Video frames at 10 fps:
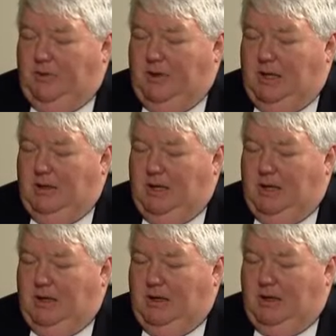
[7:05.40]
on
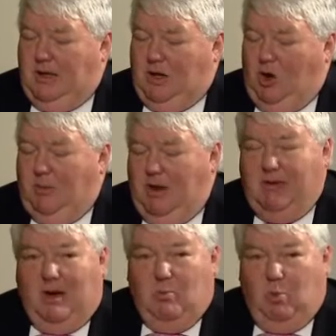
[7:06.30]
the economy, a
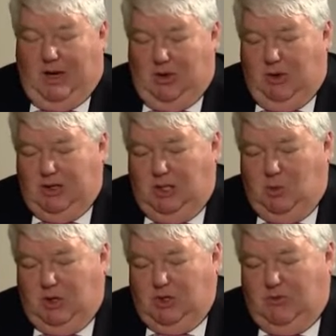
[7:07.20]
very wide-ranging
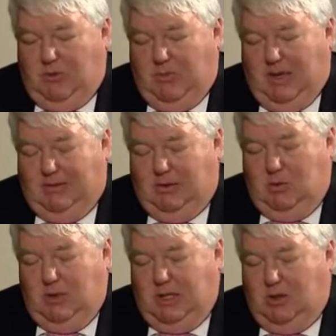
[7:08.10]
question from
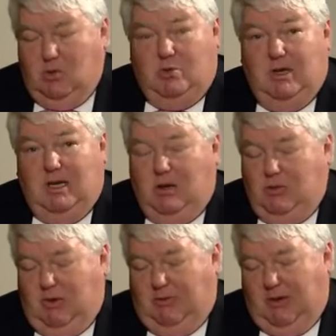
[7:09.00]
Matthew, is it
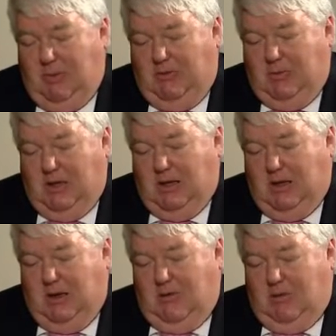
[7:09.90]
Gundry, forgive me,
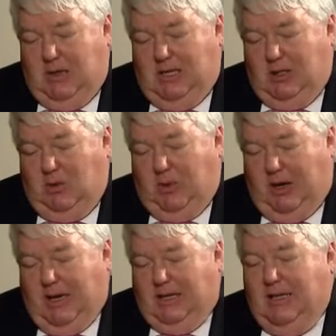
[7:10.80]
from East Kilbride.